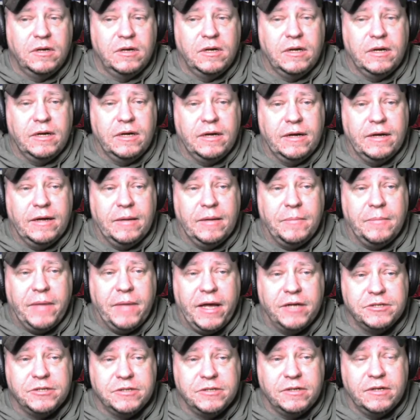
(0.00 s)

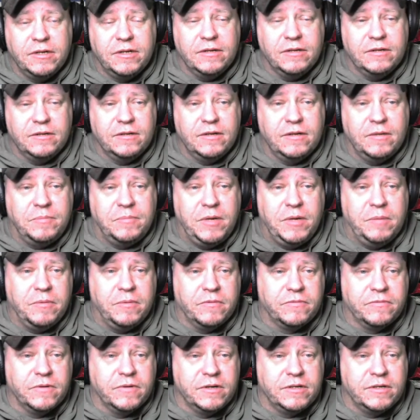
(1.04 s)
Imagine that people
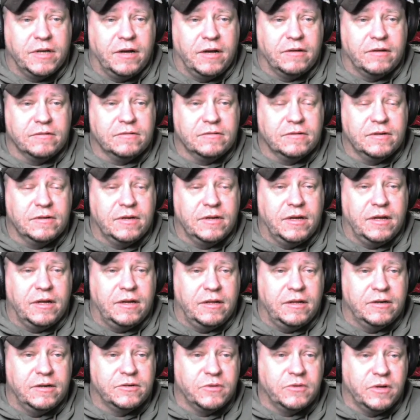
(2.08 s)
freaked out and
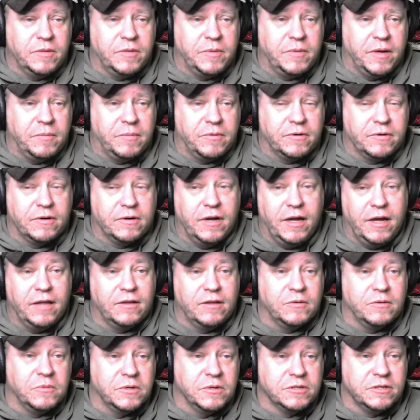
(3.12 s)
needed toilet paper and
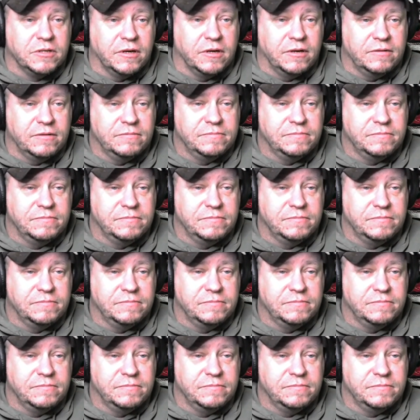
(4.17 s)
there was none.